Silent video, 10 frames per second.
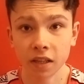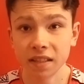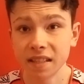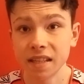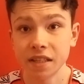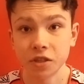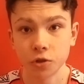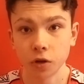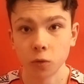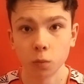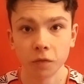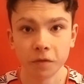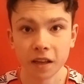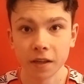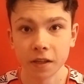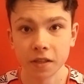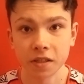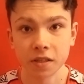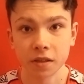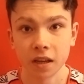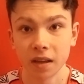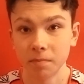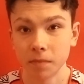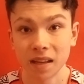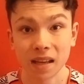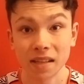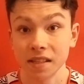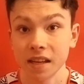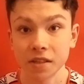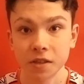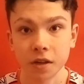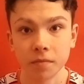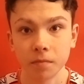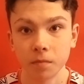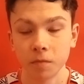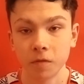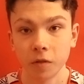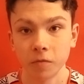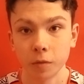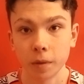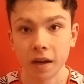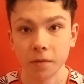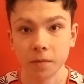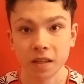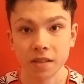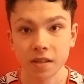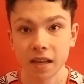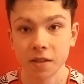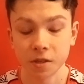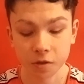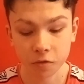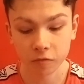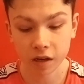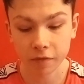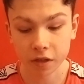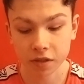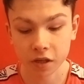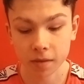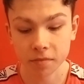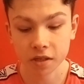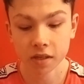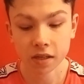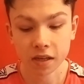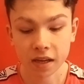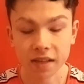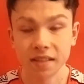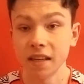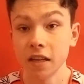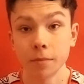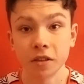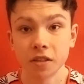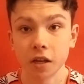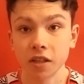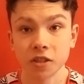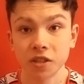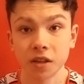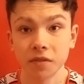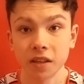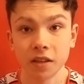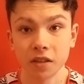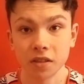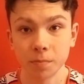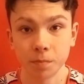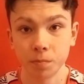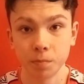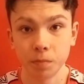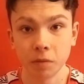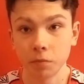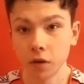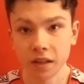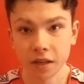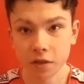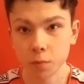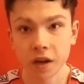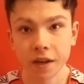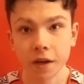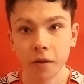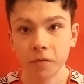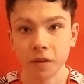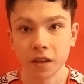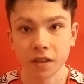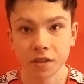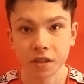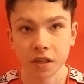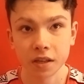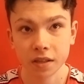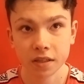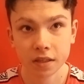Ndidi, he struggled with fitness uh, as he has done throughout his Leicester career at times. And Tielemans, I just don't think has been pulling his weight enough in this uh,